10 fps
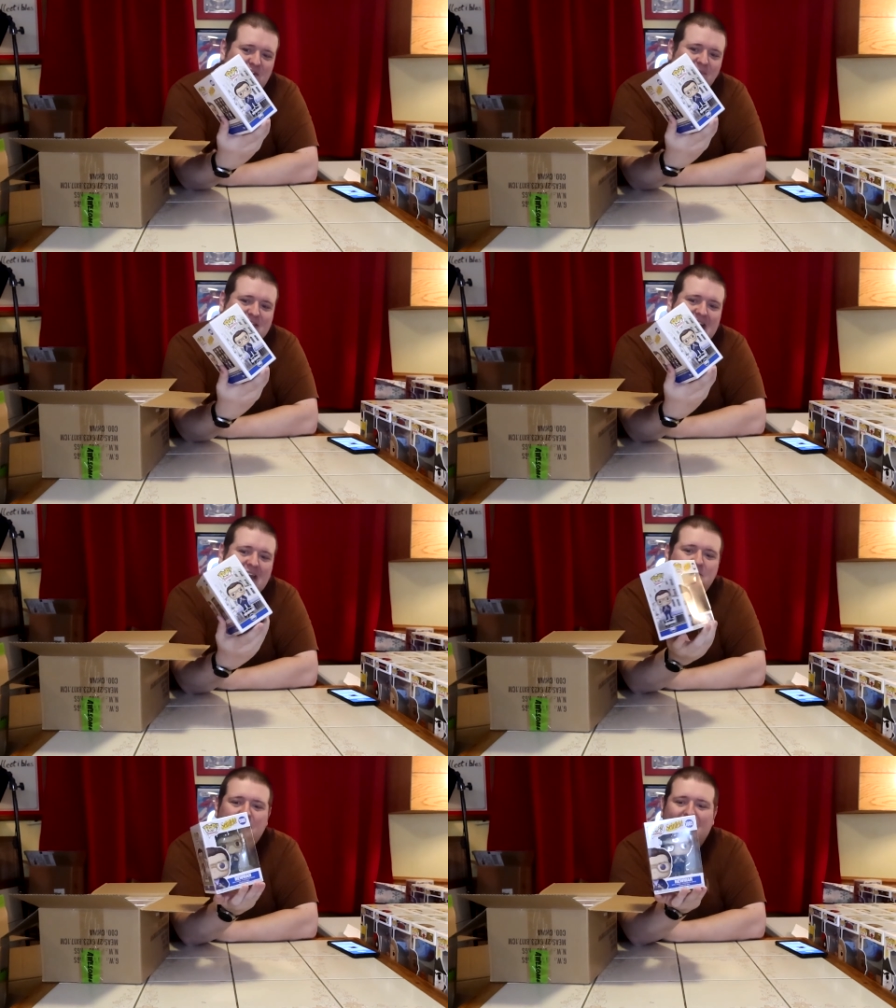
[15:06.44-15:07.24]
From
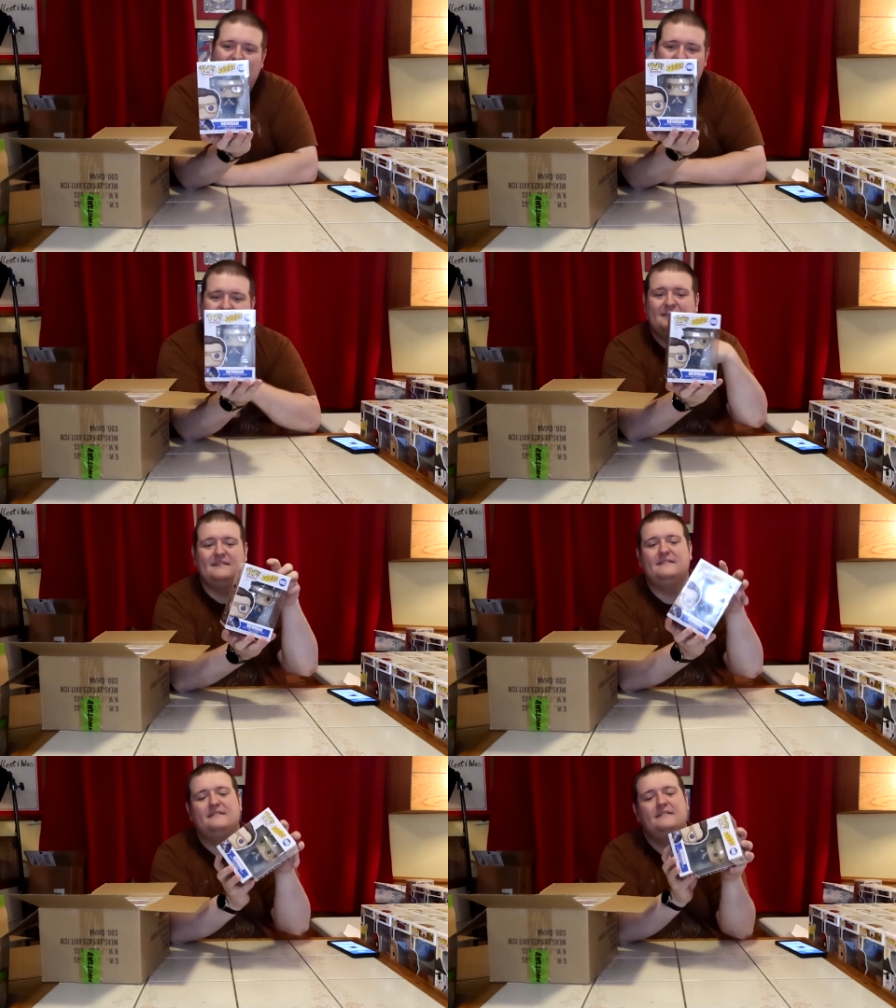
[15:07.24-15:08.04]
Seinfeld.
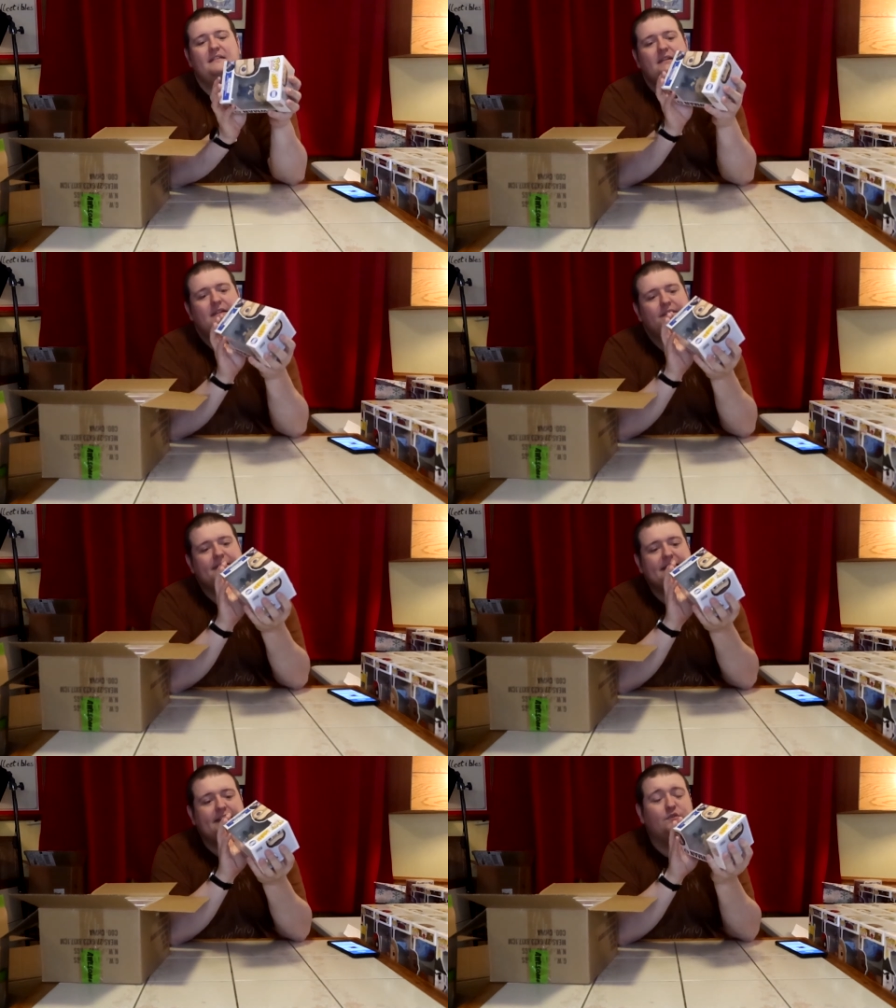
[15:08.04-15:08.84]

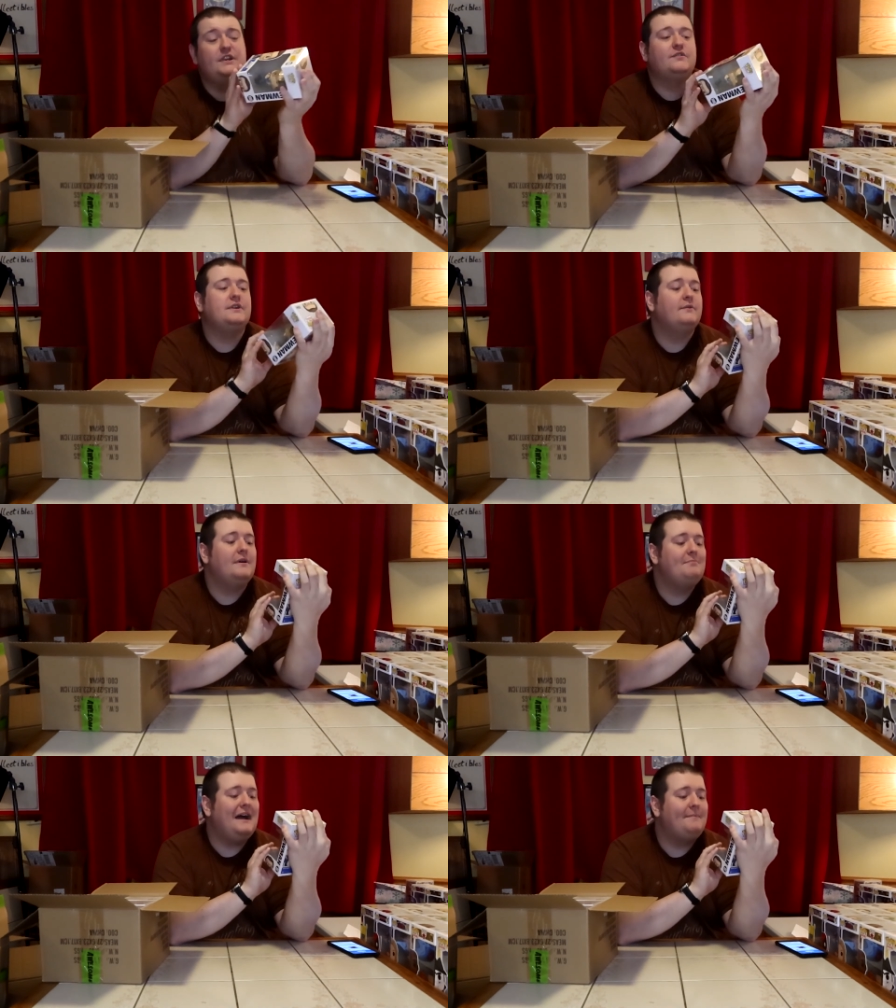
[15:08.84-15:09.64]
This is a
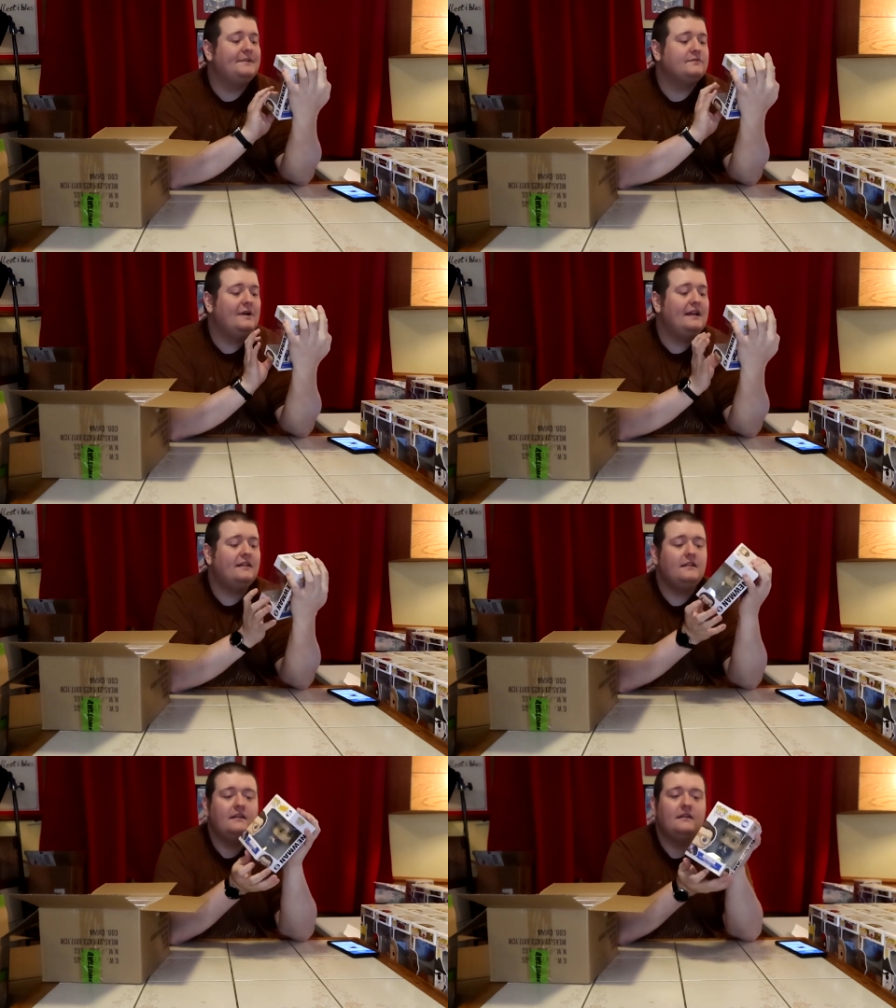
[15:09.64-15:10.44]
2021 pop as well.